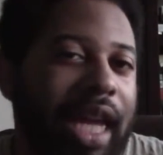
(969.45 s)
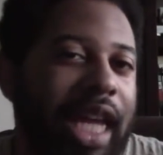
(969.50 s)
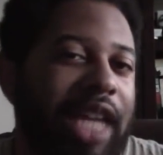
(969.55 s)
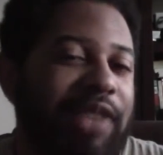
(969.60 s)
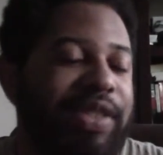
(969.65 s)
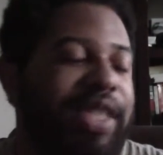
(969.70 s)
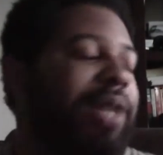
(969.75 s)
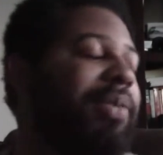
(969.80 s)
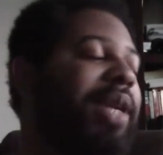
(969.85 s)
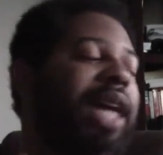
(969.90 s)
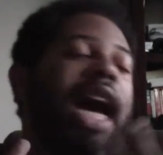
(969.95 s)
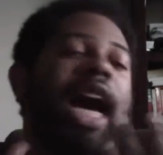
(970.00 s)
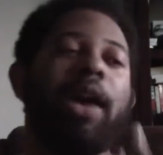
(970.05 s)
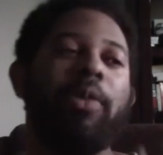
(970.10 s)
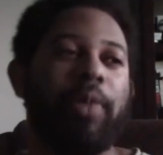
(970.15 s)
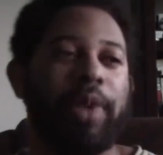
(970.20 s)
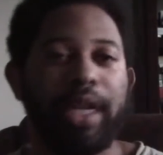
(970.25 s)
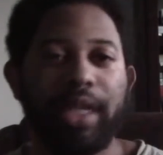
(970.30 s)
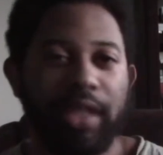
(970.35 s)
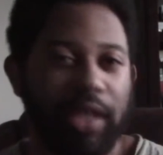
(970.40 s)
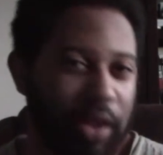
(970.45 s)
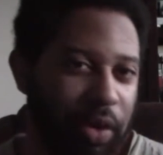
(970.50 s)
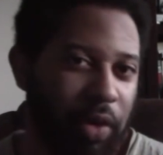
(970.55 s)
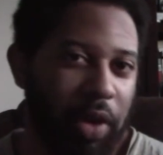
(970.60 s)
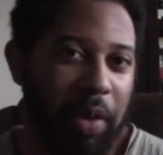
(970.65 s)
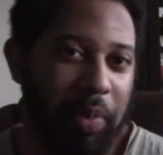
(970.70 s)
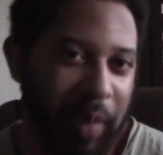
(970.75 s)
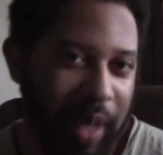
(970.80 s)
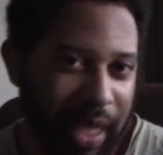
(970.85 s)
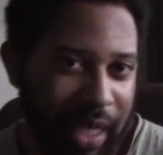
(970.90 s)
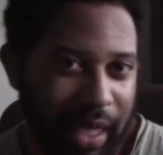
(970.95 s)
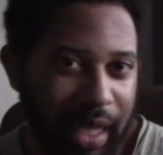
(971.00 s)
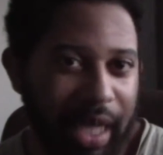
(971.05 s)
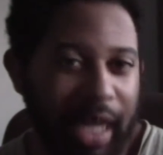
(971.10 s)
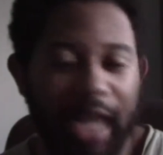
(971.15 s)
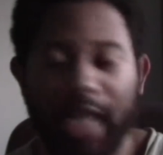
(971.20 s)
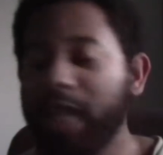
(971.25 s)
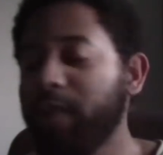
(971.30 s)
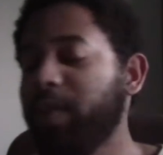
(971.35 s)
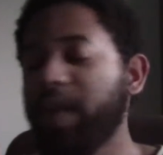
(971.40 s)
If some guy wanted to court me
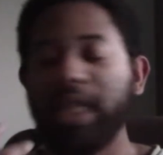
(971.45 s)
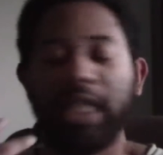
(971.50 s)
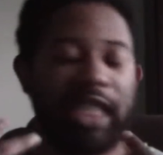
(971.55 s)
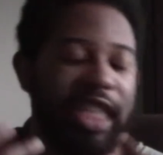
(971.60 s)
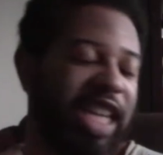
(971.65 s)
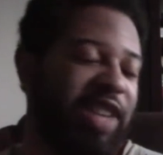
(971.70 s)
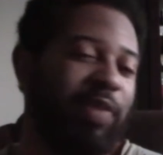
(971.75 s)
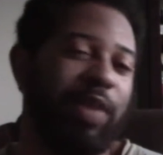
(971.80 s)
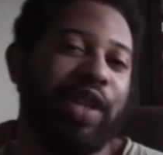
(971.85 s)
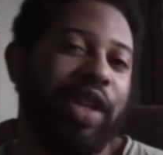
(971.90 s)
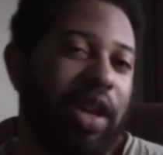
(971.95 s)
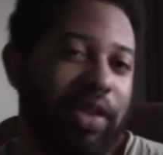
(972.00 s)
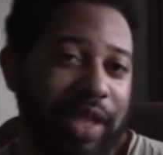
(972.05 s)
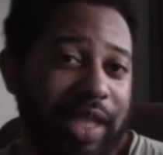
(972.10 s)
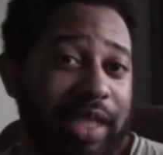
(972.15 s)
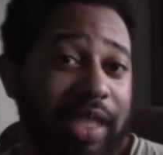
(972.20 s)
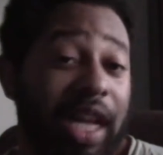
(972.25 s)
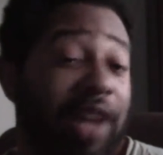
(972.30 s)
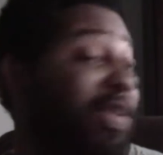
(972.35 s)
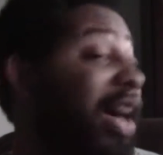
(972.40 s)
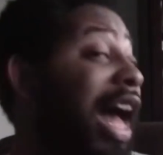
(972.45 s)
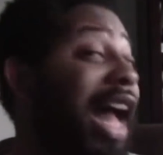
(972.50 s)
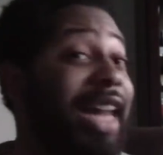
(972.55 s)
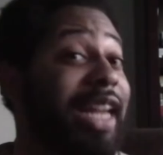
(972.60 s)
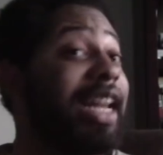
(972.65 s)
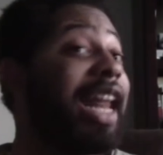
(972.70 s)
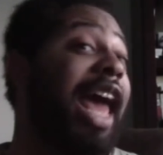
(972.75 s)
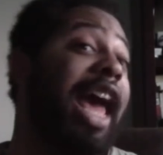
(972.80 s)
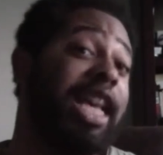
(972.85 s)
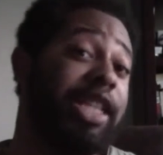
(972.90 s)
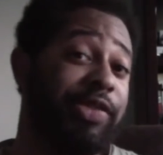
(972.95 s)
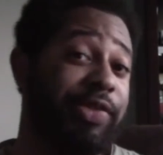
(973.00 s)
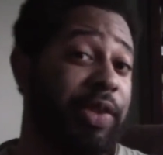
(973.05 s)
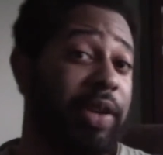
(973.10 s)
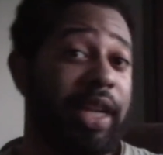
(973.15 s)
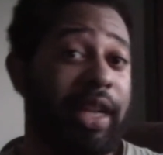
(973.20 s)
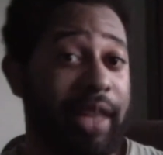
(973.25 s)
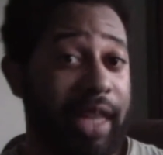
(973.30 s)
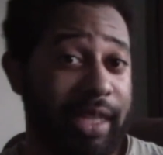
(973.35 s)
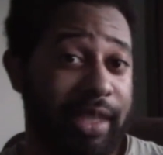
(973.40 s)
and he wanted to give me all this stuff, I didn't ask for
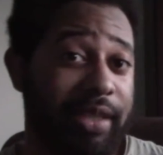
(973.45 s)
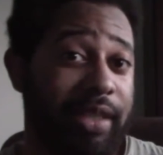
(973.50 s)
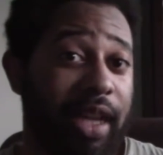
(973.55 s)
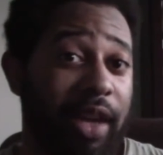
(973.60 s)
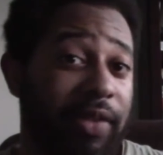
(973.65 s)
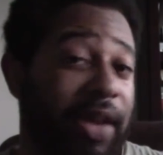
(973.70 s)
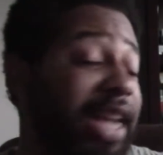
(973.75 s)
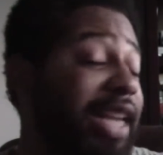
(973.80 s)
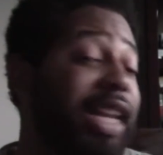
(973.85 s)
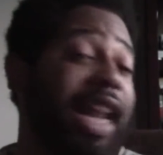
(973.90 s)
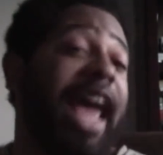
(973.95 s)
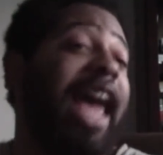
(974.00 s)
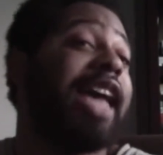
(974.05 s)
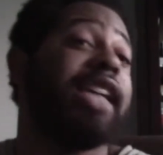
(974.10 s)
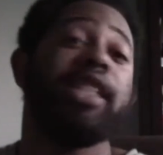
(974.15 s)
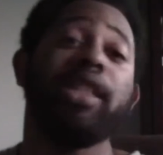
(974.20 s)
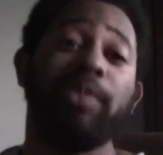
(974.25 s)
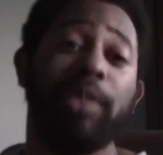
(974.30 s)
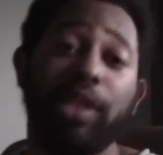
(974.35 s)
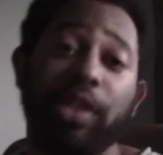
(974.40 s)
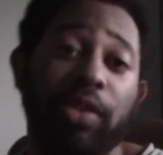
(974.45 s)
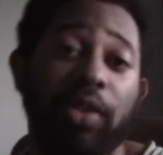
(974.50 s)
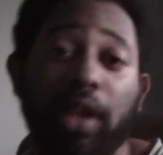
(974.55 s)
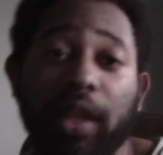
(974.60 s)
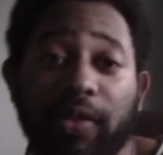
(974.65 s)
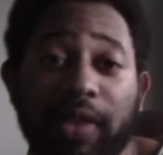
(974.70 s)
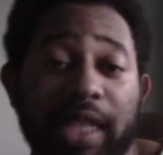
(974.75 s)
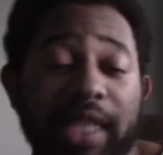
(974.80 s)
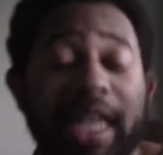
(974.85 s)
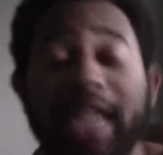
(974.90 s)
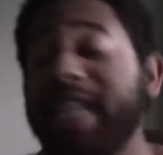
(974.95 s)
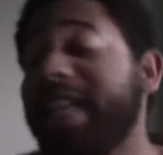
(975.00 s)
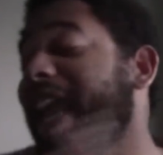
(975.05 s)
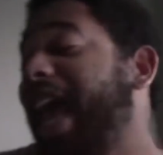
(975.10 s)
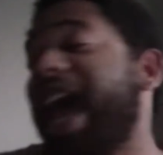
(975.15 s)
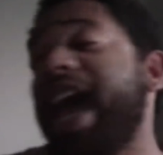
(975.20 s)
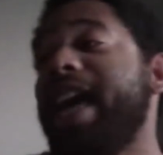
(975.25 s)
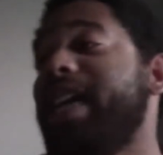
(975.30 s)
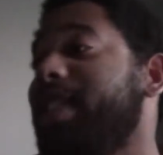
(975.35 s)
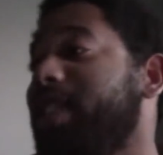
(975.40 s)
any of that stuff. I didn't ask him to do all of this. I
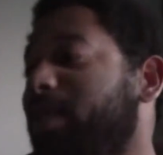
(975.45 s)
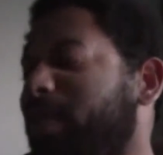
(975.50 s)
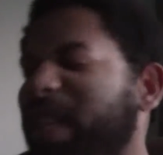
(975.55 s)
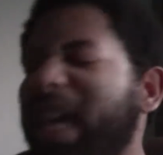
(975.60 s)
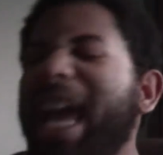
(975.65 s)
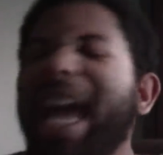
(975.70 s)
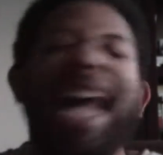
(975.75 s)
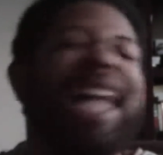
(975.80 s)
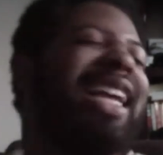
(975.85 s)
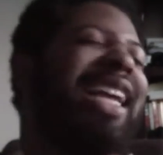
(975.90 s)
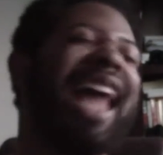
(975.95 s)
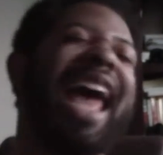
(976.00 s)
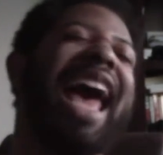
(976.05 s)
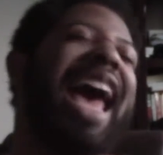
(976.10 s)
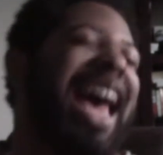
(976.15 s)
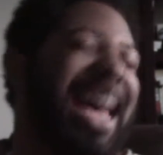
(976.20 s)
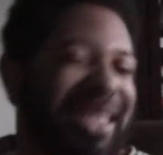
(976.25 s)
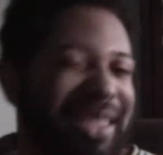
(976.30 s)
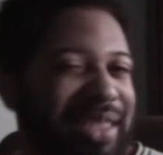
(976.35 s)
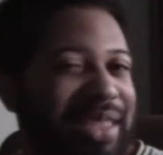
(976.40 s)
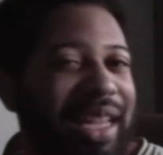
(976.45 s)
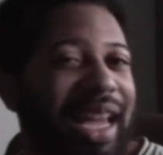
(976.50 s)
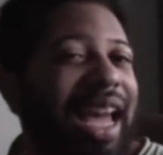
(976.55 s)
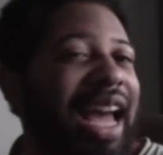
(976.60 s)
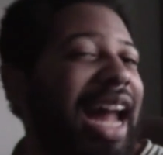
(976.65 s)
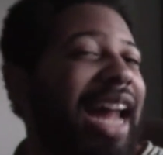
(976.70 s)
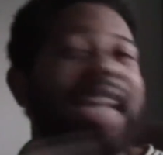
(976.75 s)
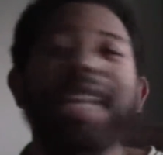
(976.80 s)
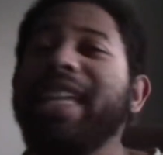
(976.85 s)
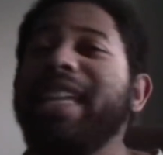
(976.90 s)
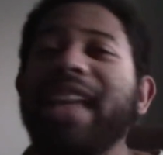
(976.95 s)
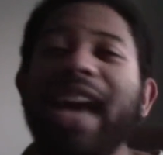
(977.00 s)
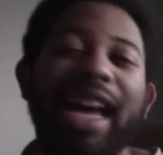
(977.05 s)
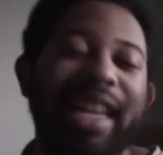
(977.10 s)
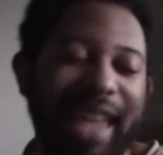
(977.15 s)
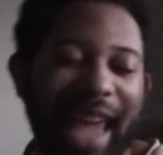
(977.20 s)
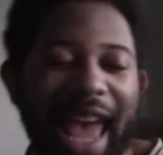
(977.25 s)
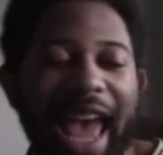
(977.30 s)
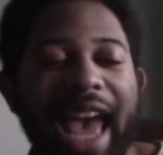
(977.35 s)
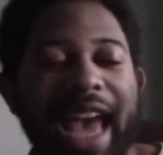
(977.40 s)
didn't ask him. I didn't ask. I did
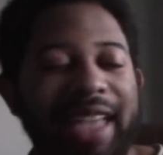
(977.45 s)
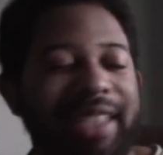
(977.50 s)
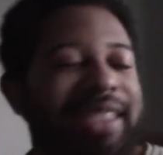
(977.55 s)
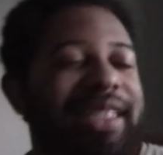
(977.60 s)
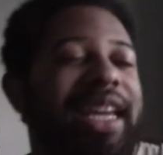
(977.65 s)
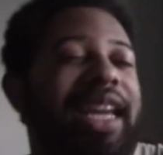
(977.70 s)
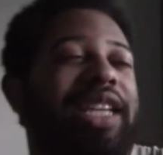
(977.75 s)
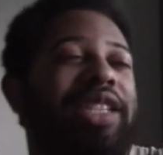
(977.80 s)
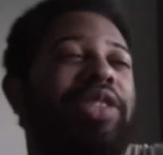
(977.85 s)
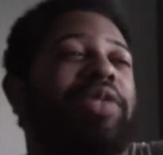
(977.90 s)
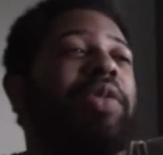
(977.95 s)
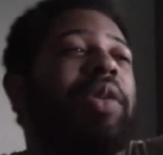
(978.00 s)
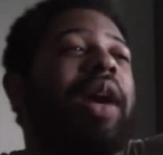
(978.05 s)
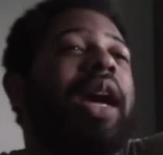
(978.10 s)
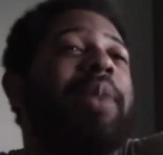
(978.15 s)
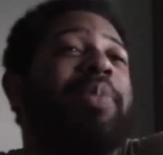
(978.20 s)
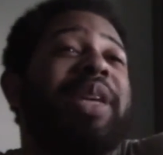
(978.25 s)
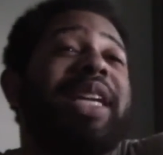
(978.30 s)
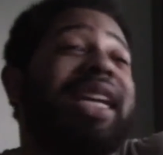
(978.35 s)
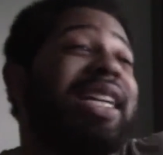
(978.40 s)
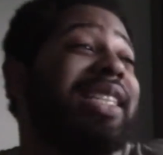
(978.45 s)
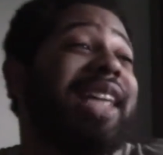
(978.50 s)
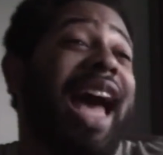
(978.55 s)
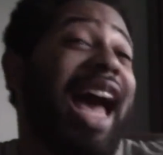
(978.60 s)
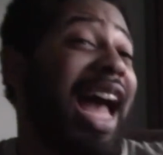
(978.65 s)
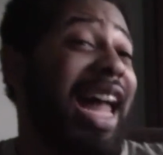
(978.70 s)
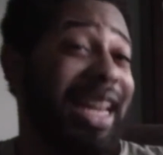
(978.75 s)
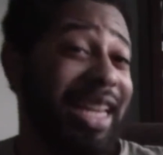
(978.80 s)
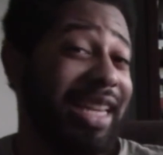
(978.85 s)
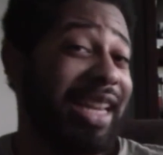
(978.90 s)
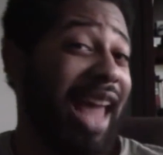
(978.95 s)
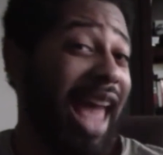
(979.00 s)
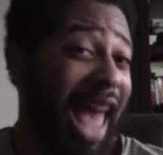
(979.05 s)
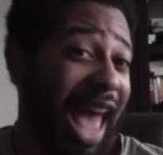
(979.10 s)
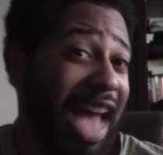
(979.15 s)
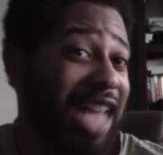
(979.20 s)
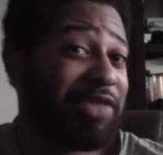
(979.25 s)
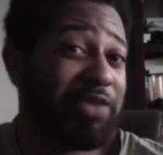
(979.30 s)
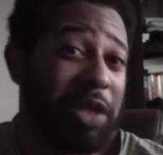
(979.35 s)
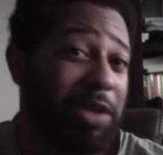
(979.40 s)
not ask. So because I didn't
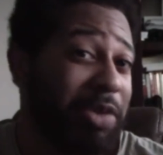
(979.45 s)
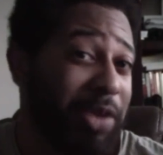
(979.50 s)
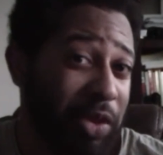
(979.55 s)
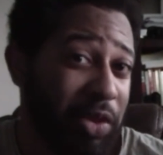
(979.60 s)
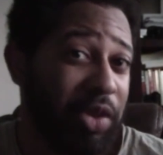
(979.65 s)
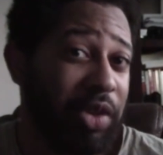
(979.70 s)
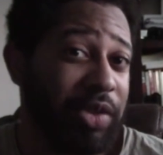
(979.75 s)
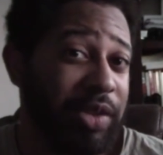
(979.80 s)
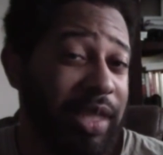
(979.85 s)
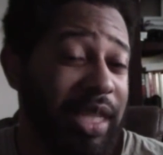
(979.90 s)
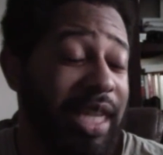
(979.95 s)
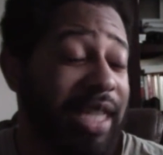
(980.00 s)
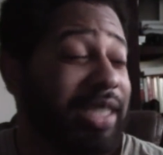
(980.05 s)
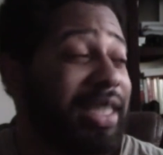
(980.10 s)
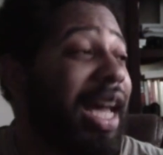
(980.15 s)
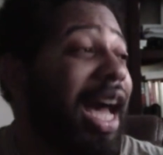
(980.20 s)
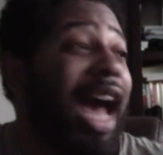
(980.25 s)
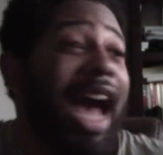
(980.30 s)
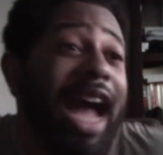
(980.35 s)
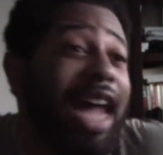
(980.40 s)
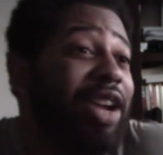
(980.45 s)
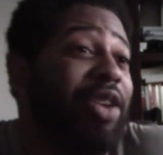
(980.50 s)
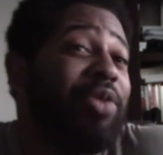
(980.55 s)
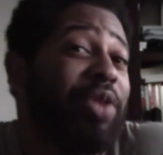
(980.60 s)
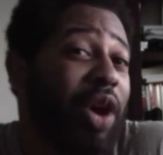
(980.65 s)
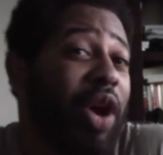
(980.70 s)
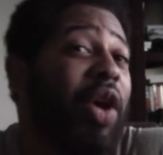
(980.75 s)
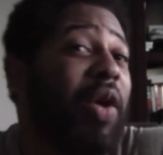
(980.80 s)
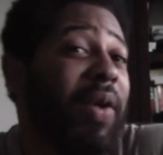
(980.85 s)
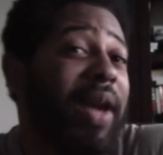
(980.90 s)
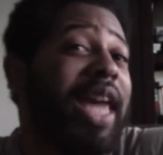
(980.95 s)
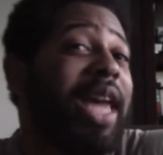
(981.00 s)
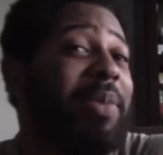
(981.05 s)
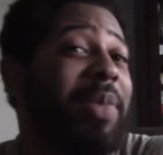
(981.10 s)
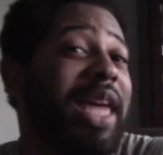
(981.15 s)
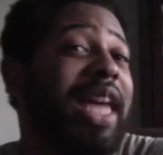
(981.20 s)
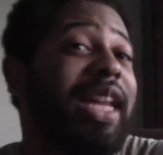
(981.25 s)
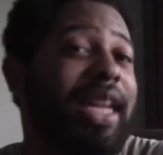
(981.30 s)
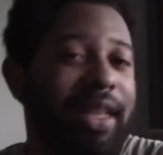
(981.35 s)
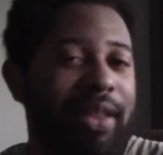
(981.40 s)
ask for him to do all those things, I don't owe
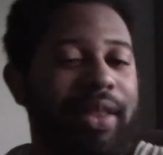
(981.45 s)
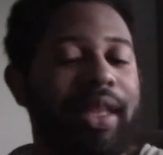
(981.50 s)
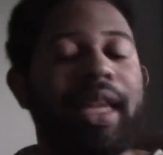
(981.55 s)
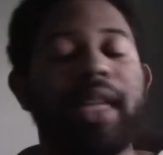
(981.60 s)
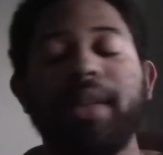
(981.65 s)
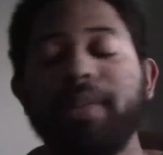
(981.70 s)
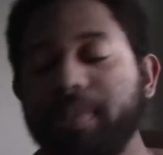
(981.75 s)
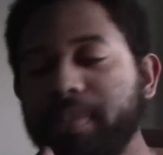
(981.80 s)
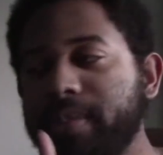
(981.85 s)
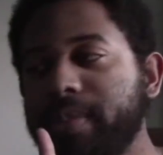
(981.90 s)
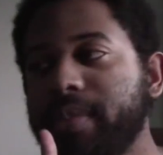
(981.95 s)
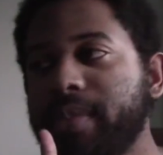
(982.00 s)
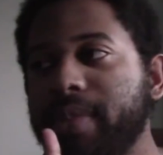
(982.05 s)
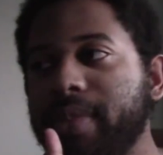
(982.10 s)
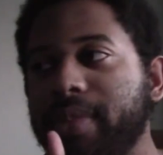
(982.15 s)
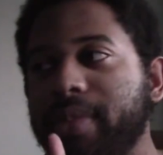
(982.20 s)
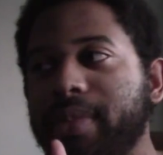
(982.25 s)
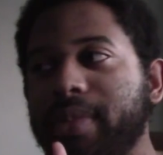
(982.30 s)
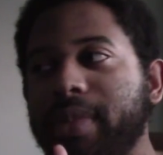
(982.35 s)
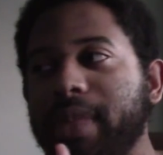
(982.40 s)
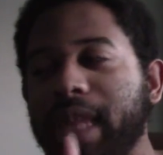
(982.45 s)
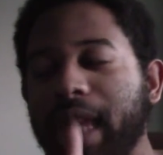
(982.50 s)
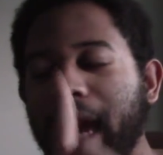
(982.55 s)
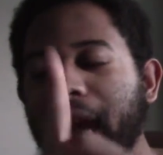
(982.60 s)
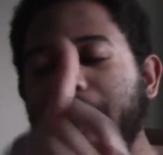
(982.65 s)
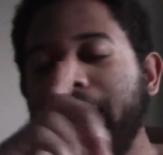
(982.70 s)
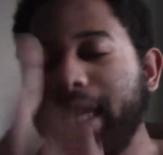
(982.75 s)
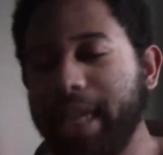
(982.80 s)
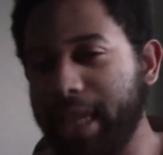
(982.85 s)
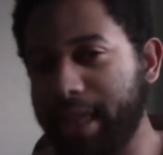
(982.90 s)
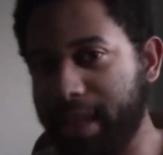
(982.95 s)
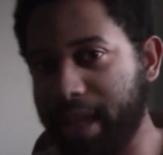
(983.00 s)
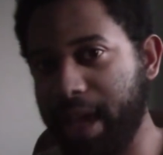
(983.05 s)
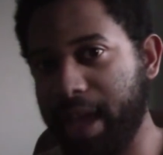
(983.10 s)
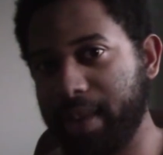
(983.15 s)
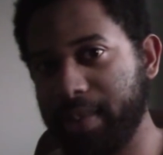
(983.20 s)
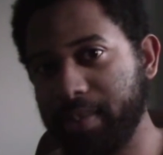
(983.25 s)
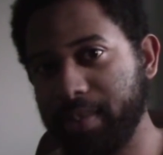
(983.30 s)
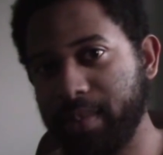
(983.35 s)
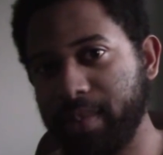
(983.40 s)
him anything. I get that.